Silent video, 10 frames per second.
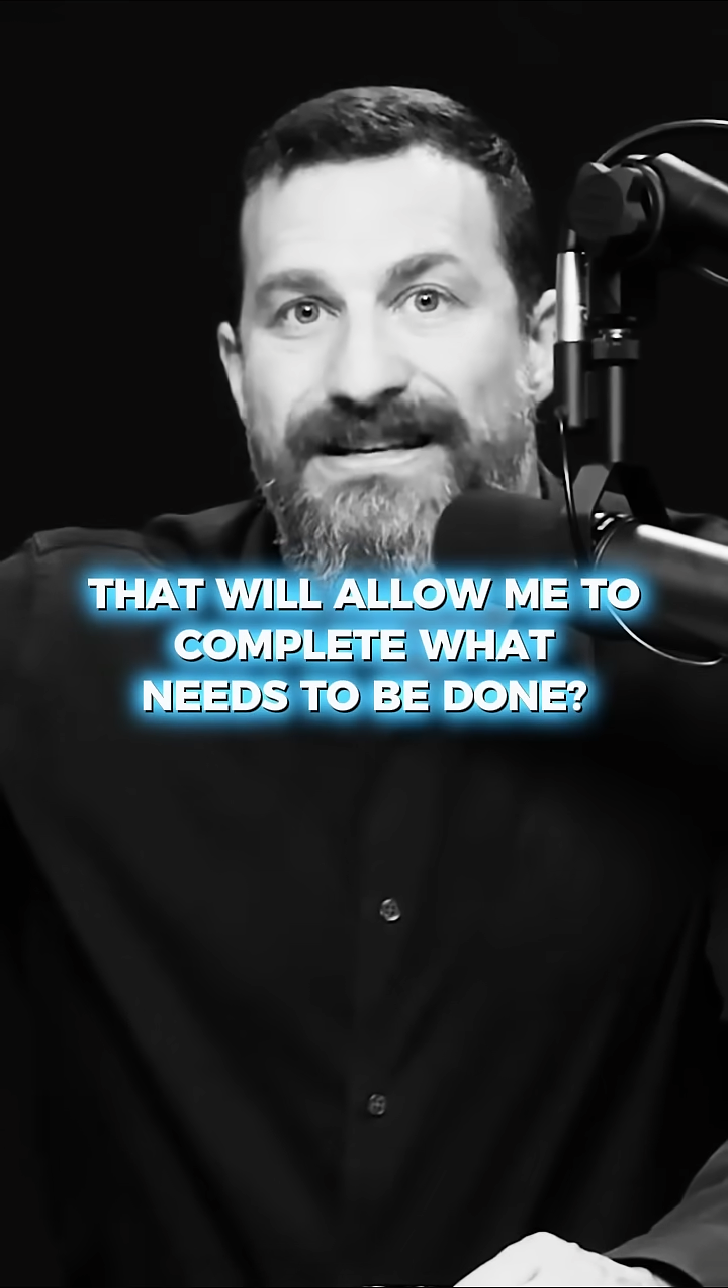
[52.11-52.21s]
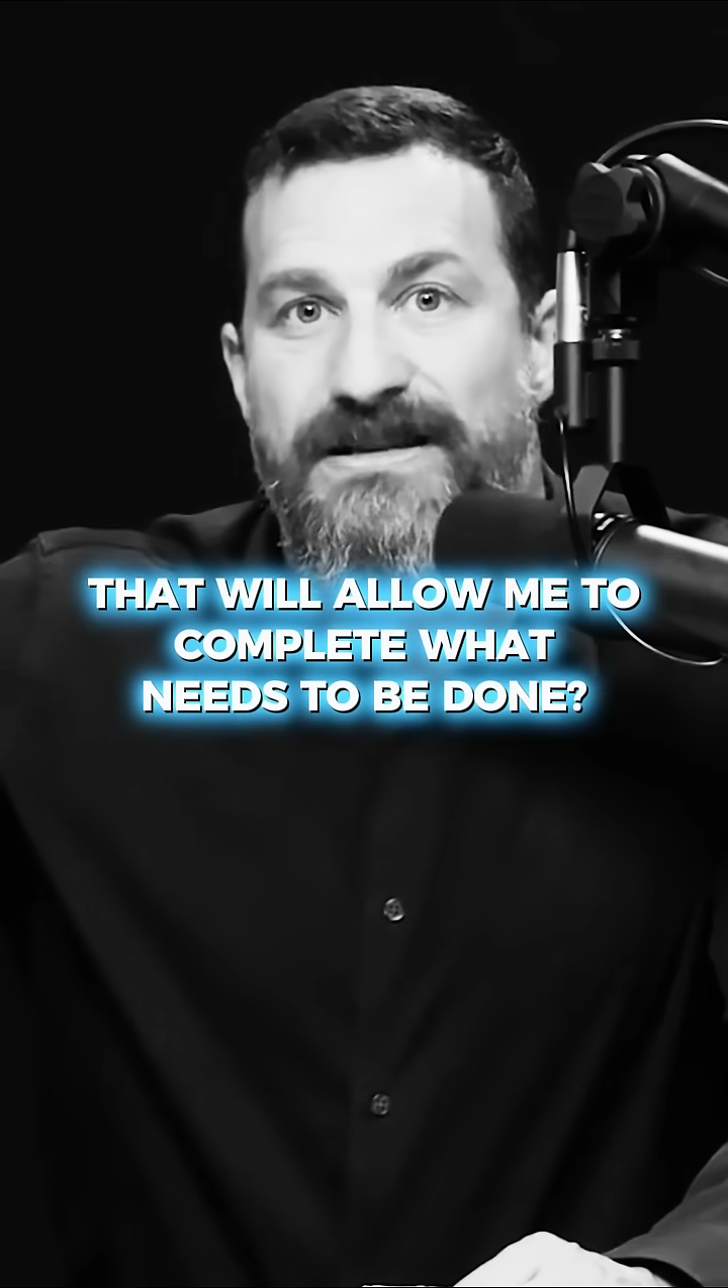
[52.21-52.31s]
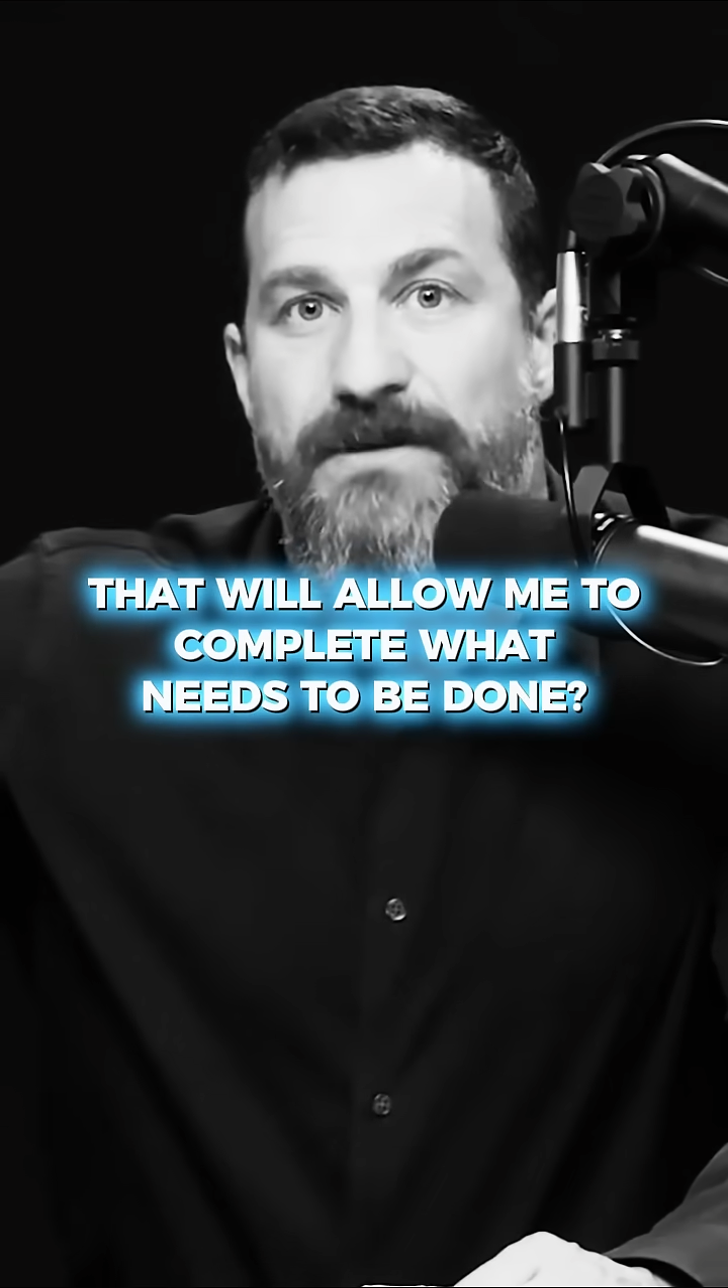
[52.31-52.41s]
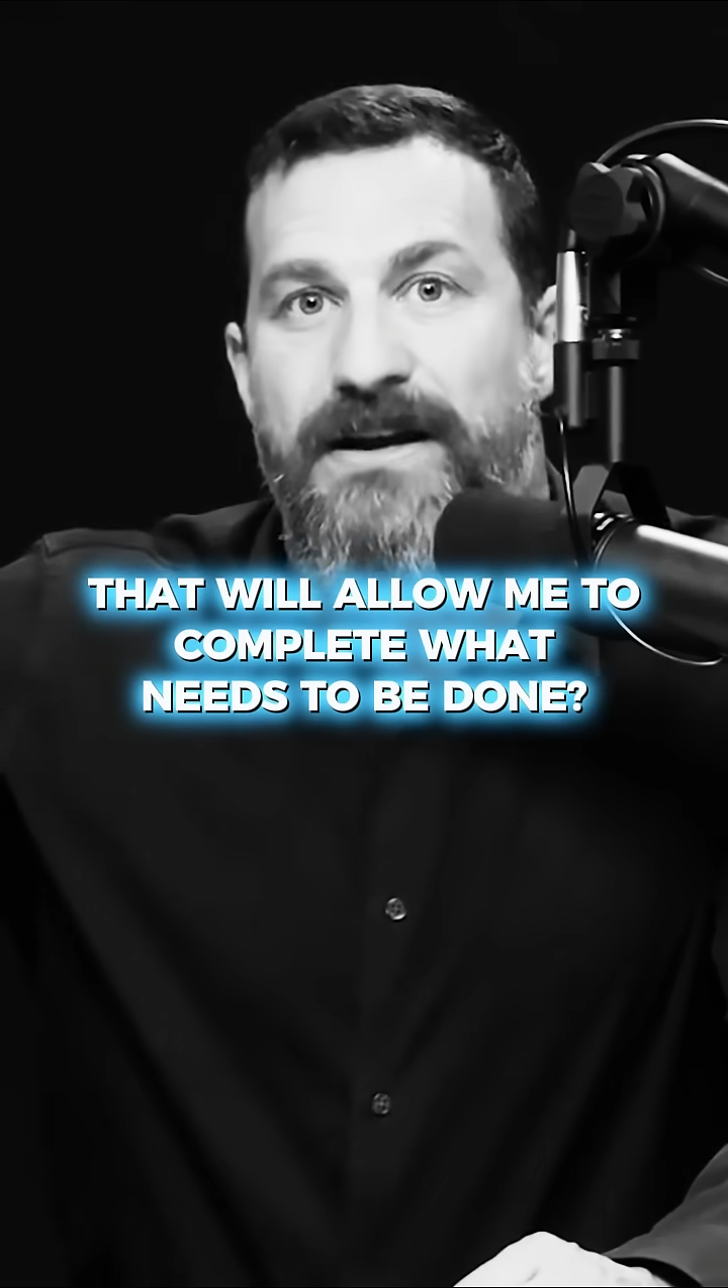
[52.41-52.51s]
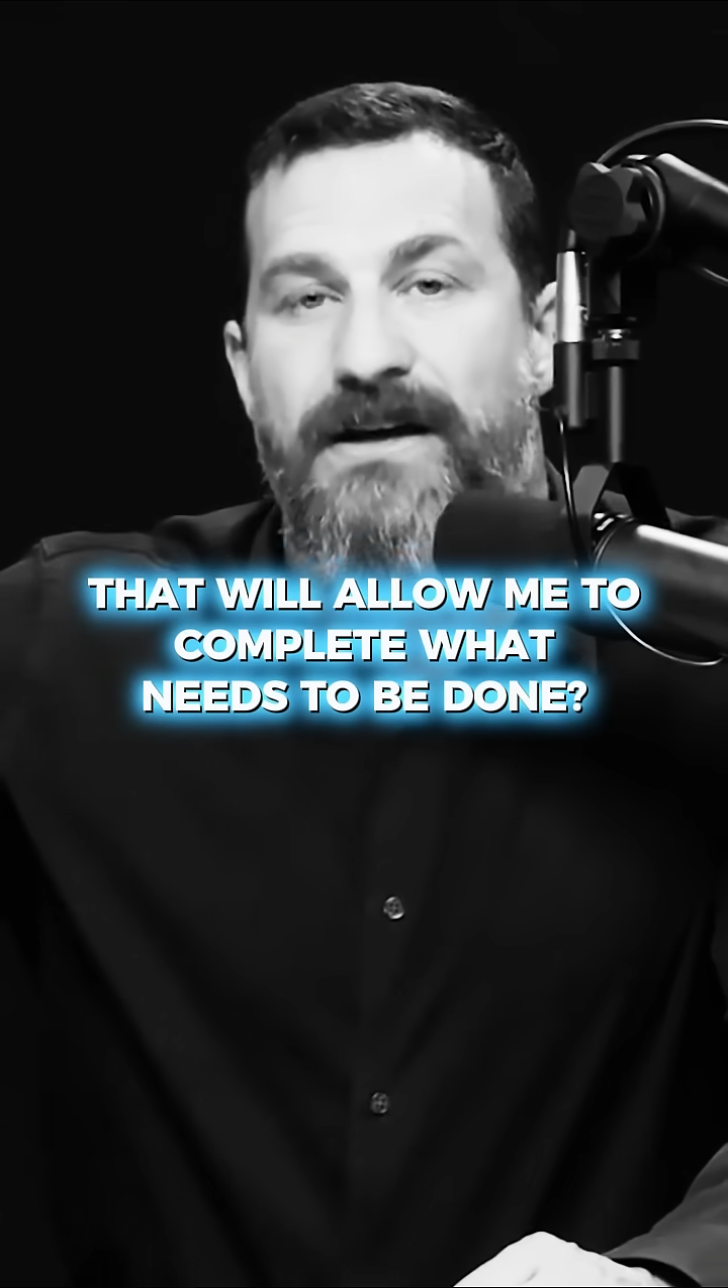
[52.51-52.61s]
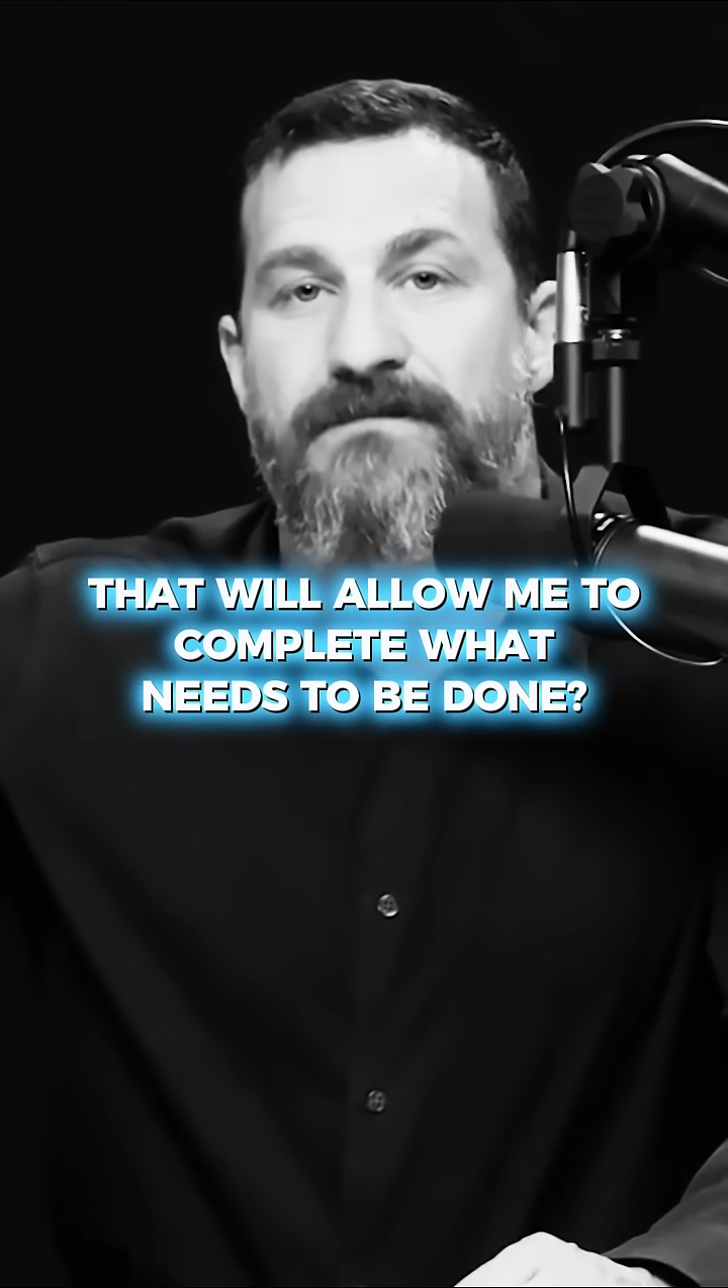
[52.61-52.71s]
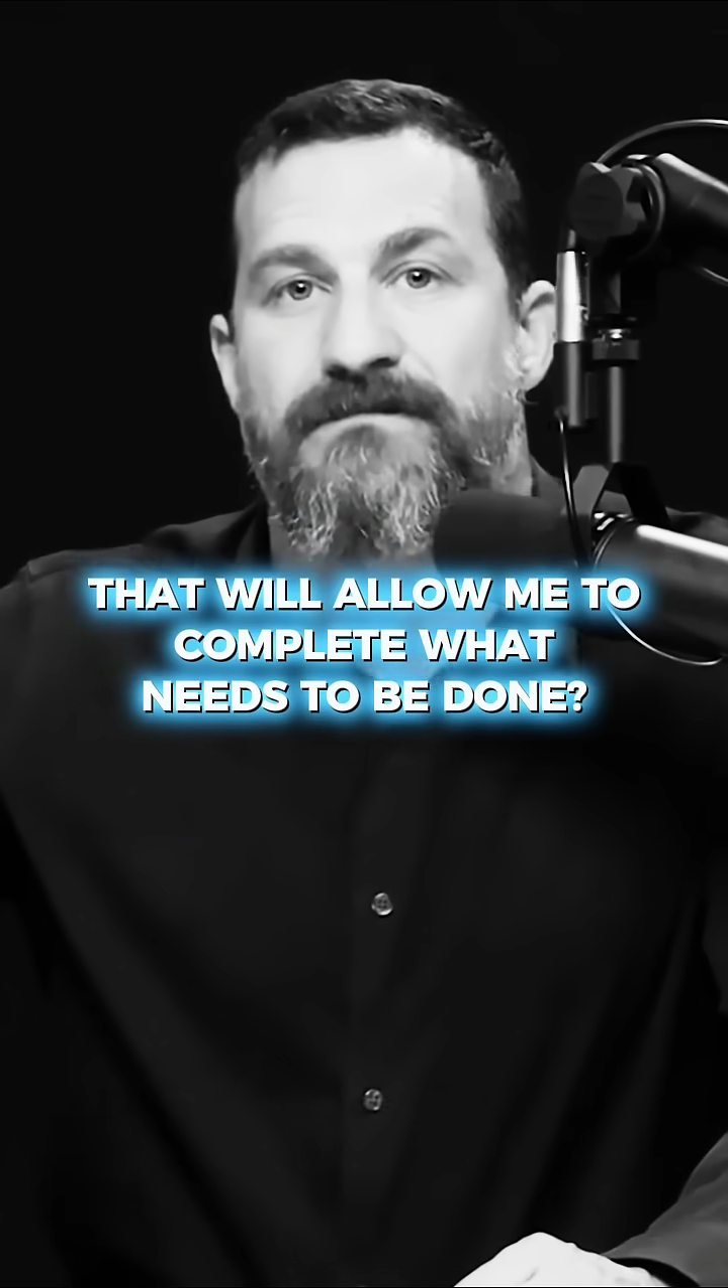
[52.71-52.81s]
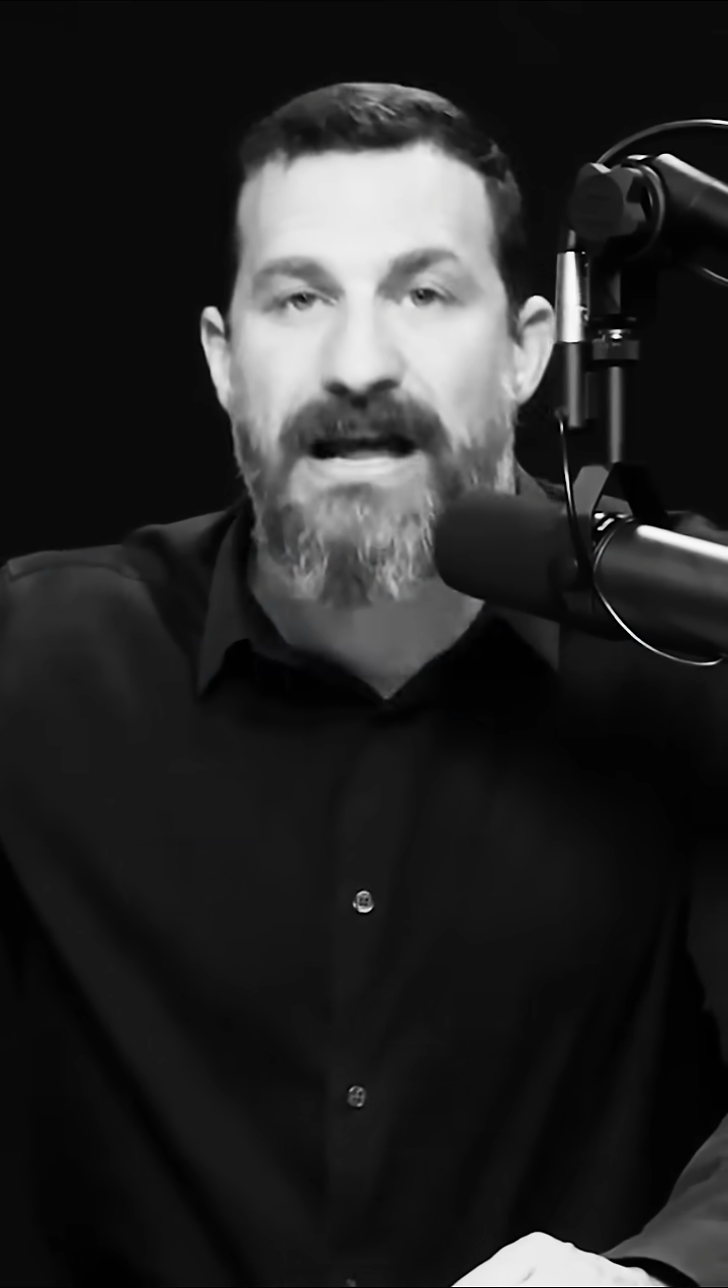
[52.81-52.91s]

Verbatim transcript: needs to be done?